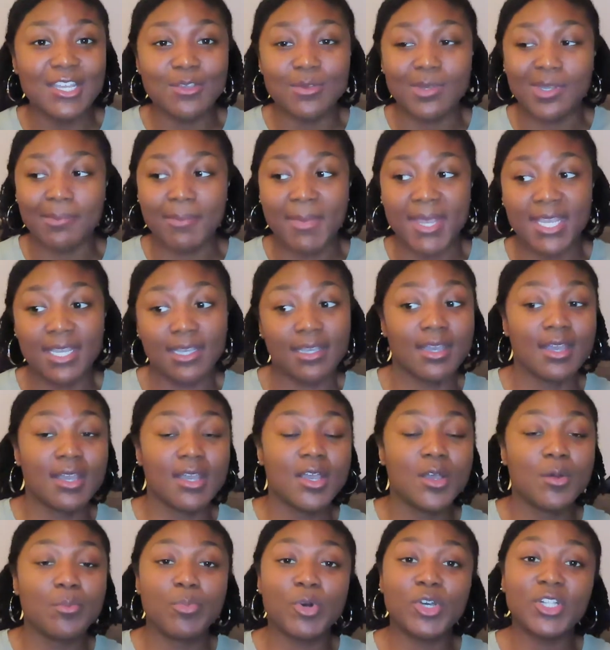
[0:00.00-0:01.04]
You can make
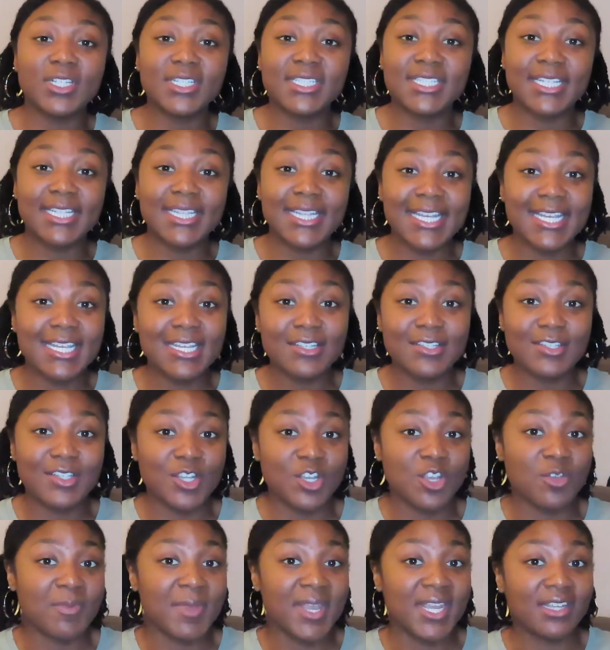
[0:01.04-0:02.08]
bulleted lists,
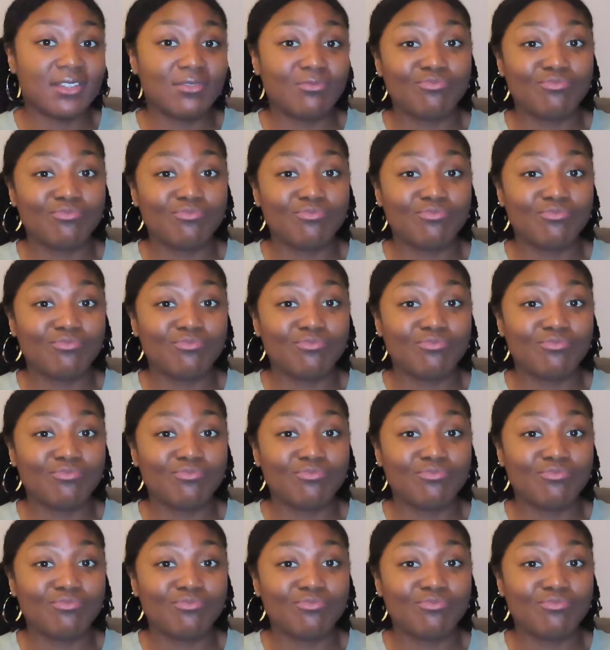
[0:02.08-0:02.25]
you can make